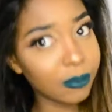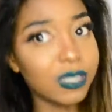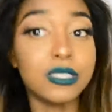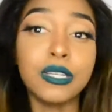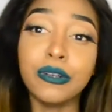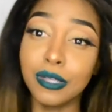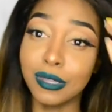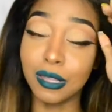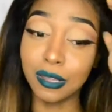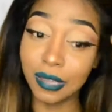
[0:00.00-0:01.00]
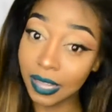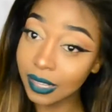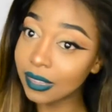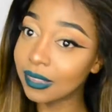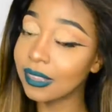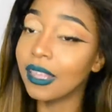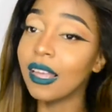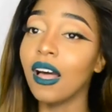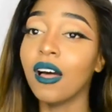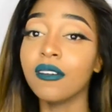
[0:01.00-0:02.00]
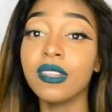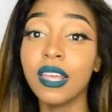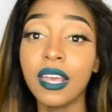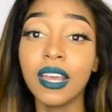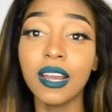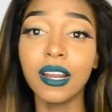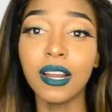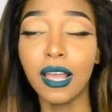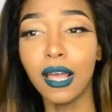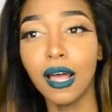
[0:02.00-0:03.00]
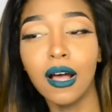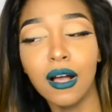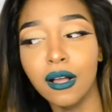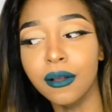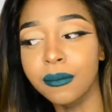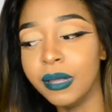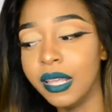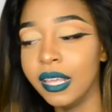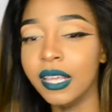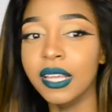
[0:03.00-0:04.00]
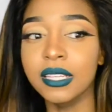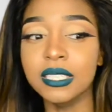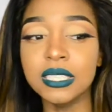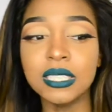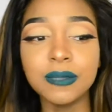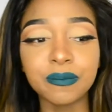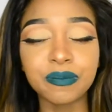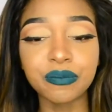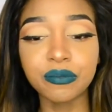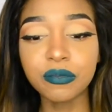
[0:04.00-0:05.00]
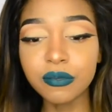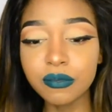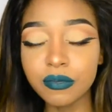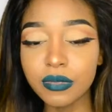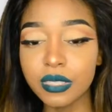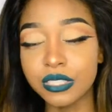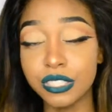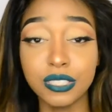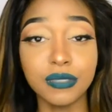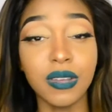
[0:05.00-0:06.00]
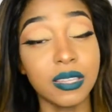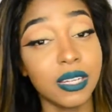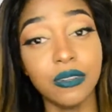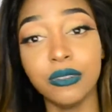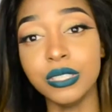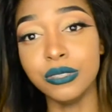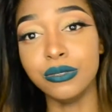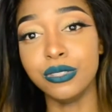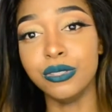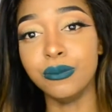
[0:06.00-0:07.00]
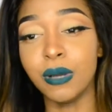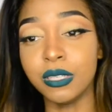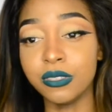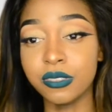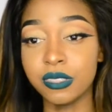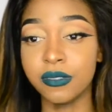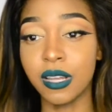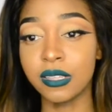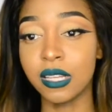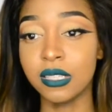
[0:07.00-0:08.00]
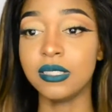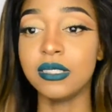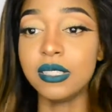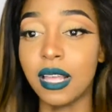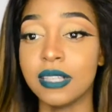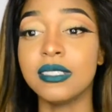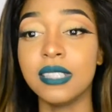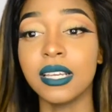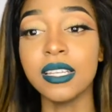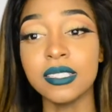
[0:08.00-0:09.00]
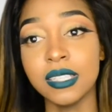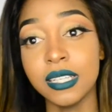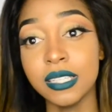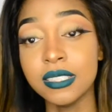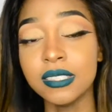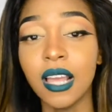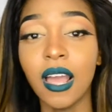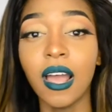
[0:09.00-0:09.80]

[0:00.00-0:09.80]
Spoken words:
considering the length of the hair, and just the fact that I only used 2 bundles, the fact that it's as thick as it is,